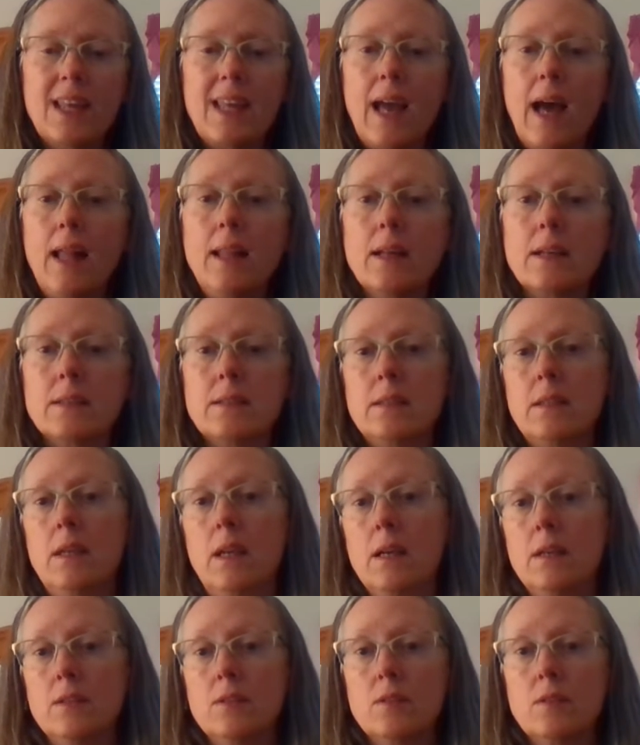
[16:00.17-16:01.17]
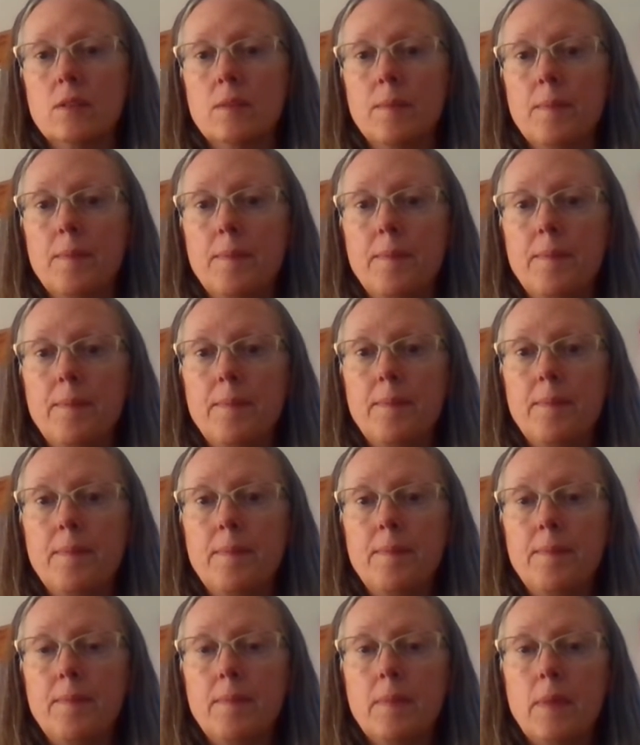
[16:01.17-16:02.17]
the galaxy is.
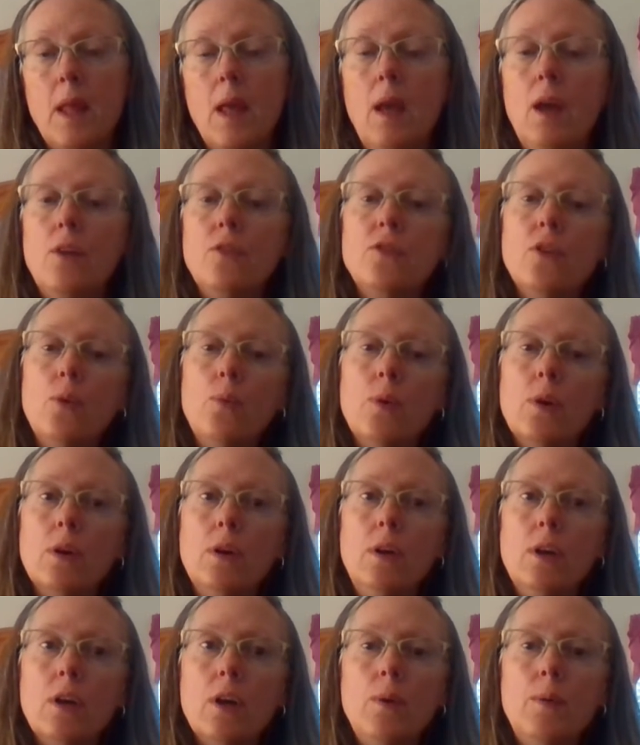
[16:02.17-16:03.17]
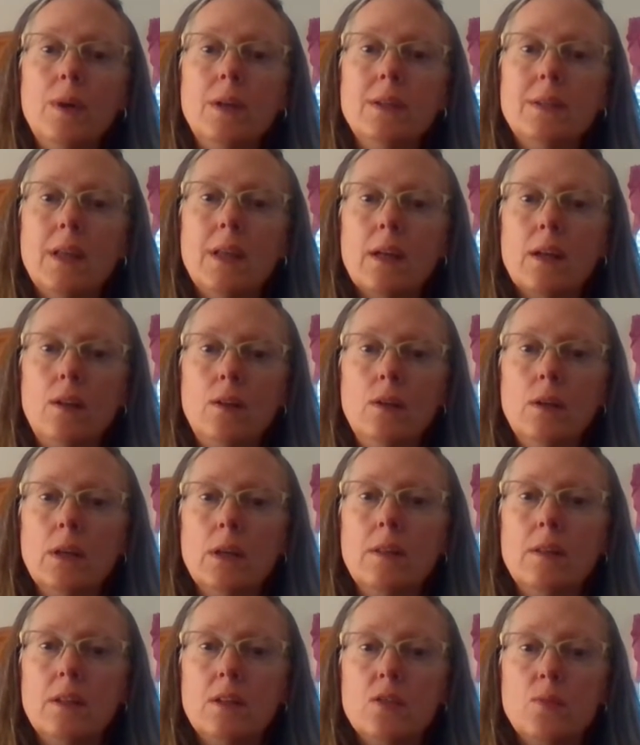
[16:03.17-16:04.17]
So we're going to go in and take a
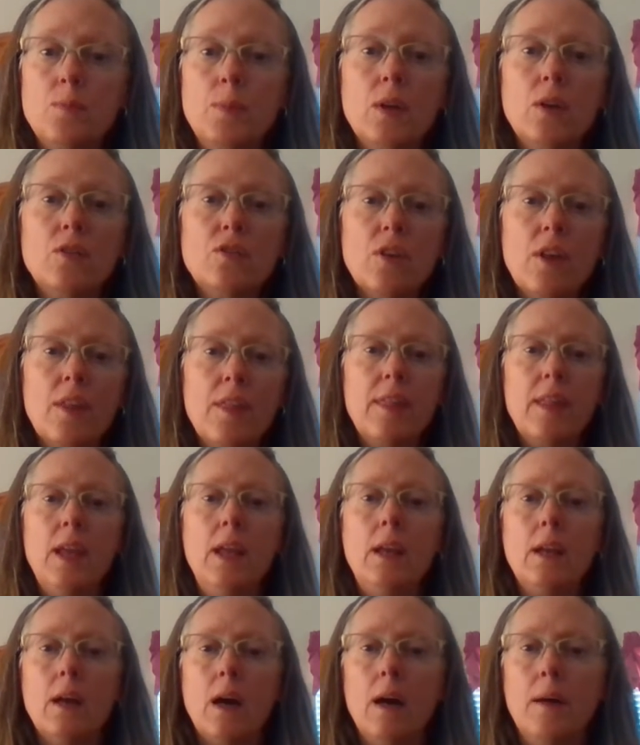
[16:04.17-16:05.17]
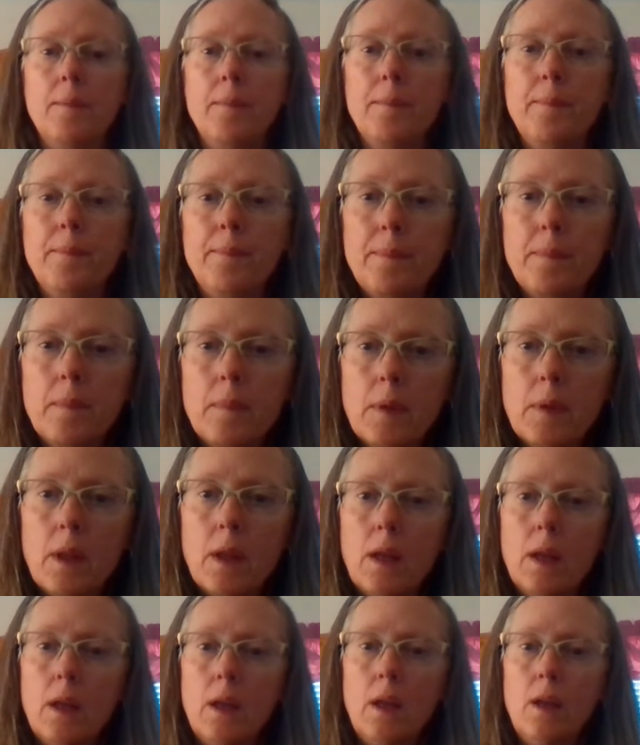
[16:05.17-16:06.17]
look at this, because Athena
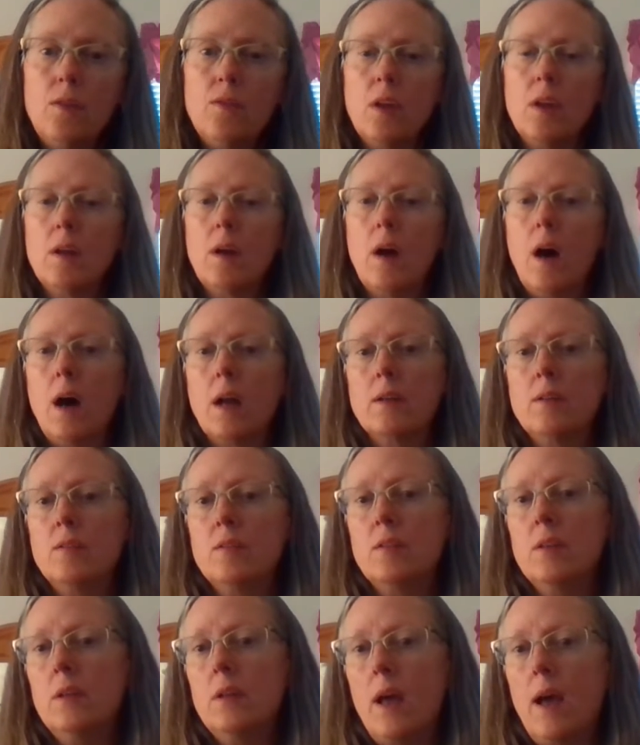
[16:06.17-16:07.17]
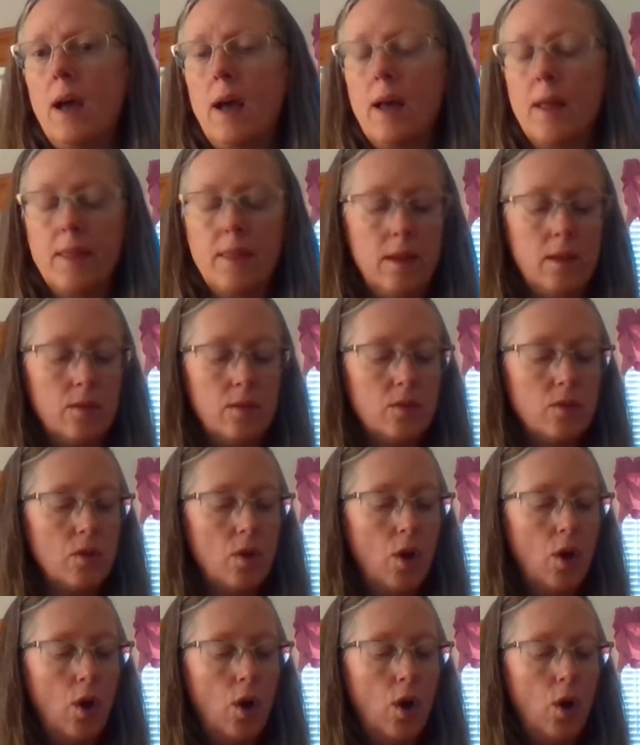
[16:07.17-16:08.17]
is a goddess in
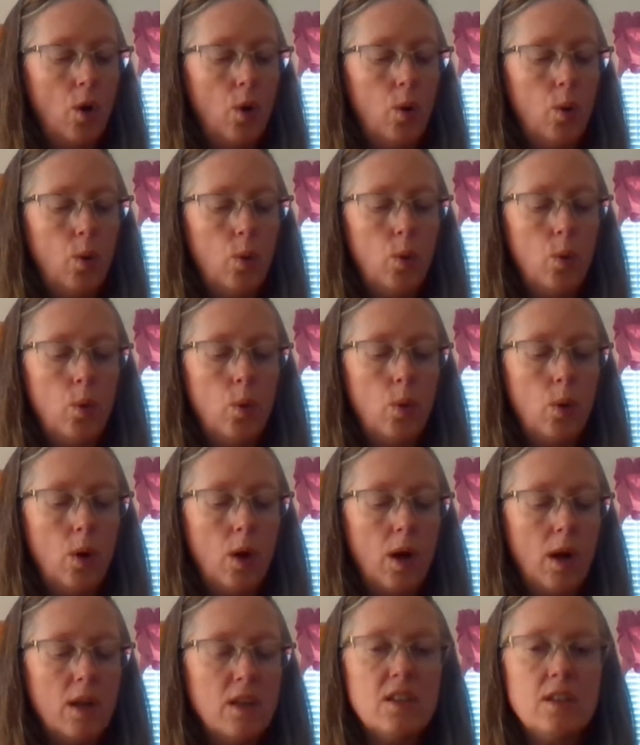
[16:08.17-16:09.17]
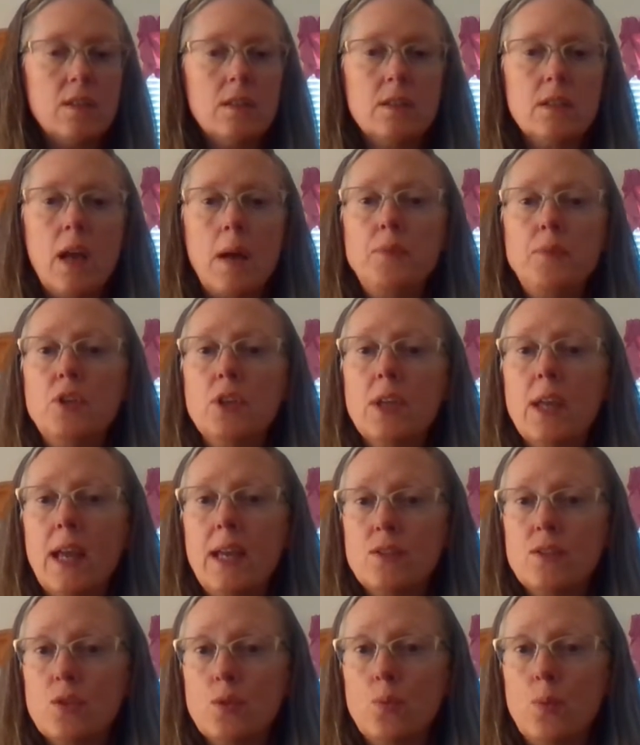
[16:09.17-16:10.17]
Athens who
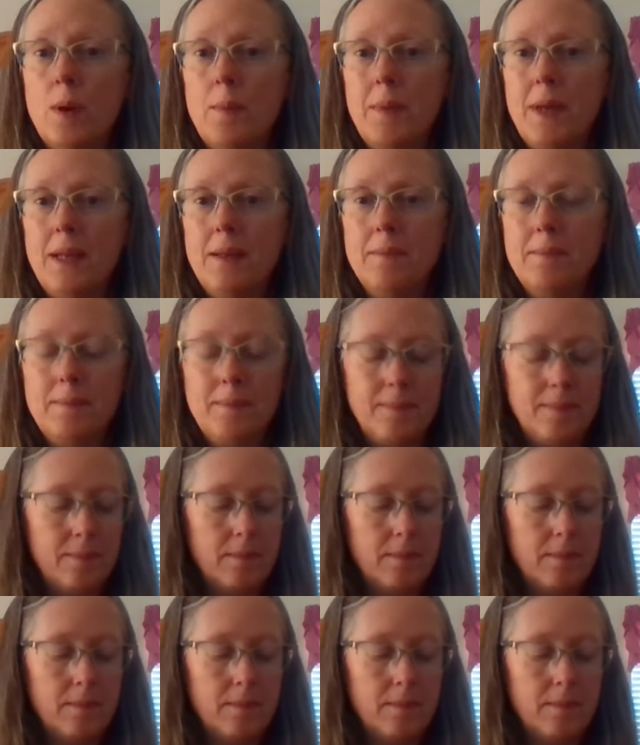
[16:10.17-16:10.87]
subjugates women,